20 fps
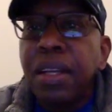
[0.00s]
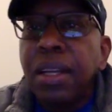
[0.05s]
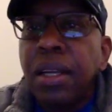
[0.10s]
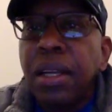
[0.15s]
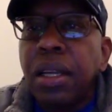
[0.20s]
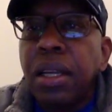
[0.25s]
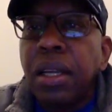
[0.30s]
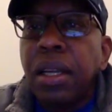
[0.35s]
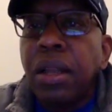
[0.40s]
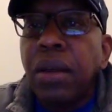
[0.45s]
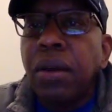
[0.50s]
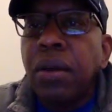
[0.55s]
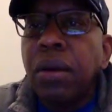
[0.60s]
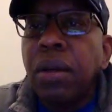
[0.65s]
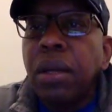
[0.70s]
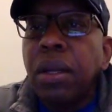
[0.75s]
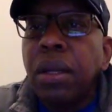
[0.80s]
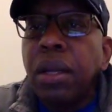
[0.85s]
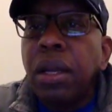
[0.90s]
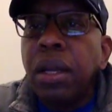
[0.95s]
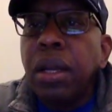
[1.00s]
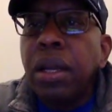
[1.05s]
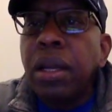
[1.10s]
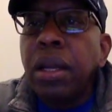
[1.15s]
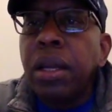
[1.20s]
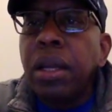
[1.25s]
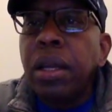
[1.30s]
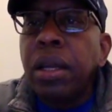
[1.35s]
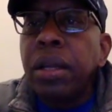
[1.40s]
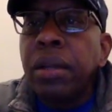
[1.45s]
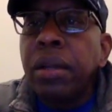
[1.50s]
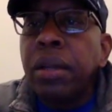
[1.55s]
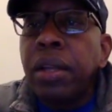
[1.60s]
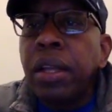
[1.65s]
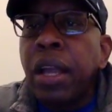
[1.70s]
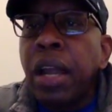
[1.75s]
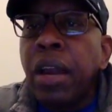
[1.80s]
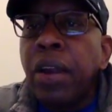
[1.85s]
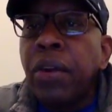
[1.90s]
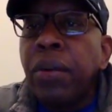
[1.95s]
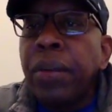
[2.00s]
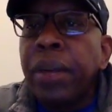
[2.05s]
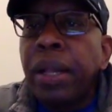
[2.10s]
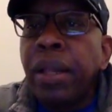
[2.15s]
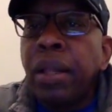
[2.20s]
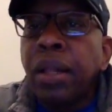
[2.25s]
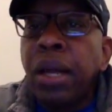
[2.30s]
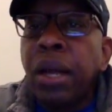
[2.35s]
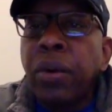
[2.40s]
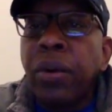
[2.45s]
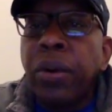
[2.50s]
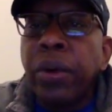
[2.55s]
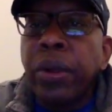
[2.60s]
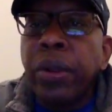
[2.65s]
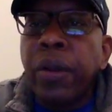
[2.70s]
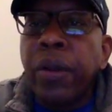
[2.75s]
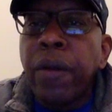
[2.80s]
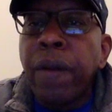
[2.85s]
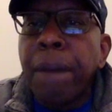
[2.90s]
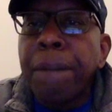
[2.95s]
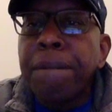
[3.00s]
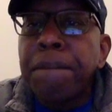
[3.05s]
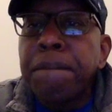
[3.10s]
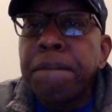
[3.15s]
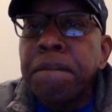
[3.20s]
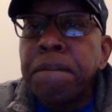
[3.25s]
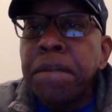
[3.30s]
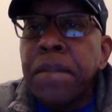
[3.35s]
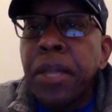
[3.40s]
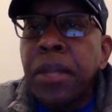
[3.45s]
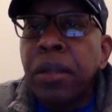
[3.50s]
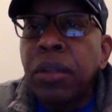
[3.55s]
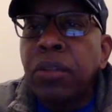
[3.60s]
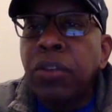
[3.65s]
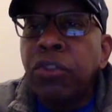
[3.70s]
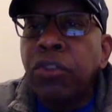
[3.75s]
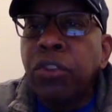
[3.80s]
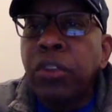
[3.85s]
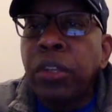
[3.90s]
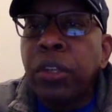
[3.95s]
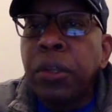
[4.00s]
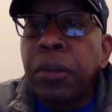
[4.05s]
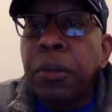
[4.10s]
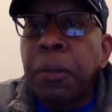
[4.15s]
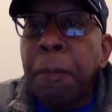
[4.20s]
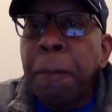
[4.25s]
you know. Hey, Caramel, how are you? Good to see you.